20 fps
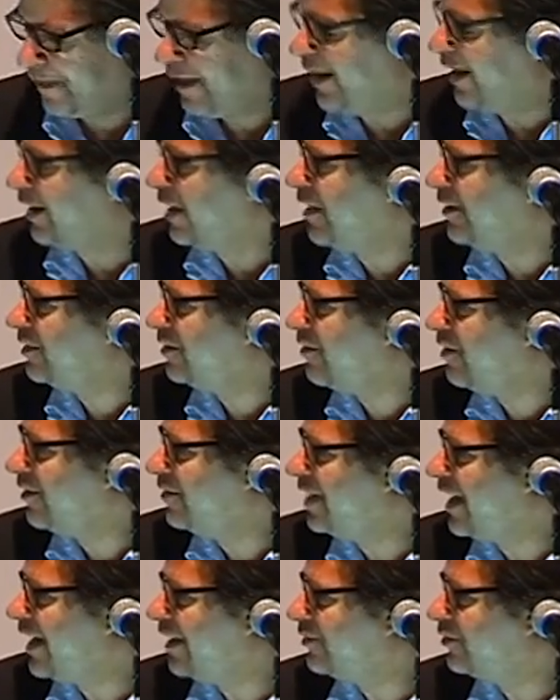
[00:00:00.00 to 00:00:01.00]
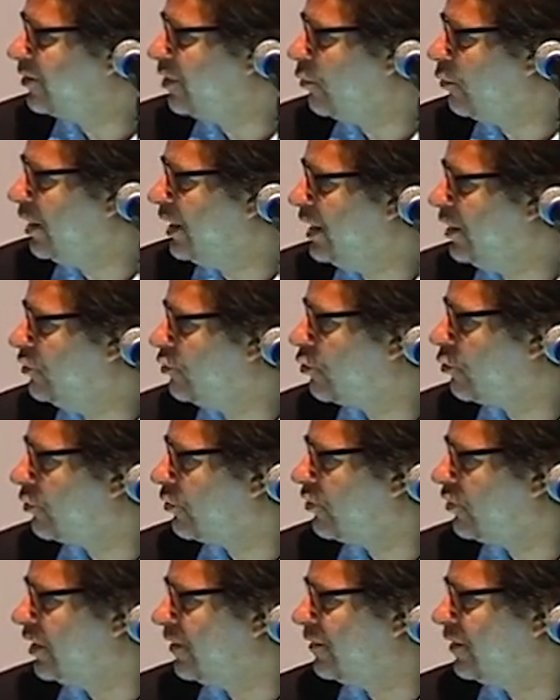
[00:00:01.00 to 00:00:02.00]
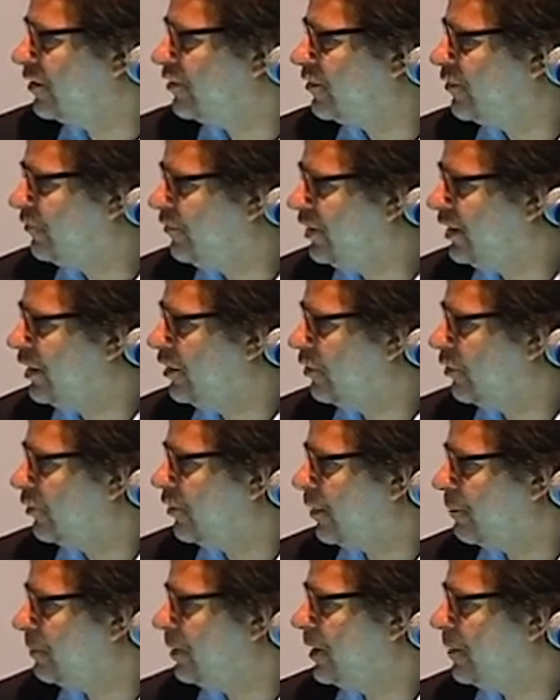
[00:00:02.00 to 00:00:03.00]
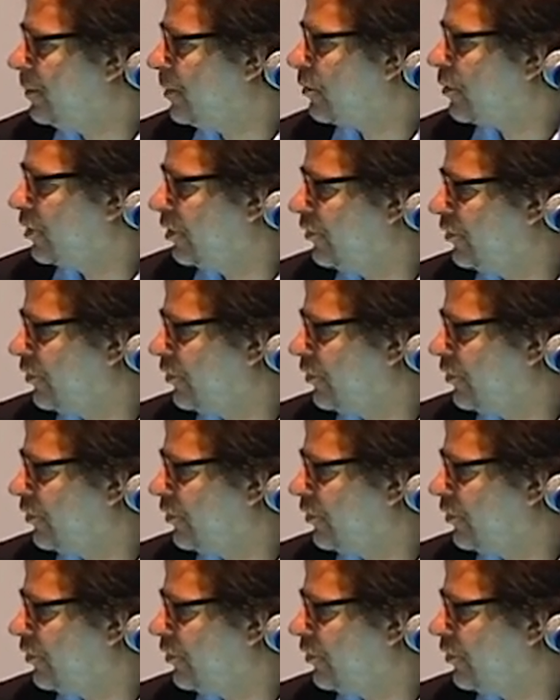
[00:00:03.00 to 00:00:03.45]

And I find that so interesting, this fear that people are going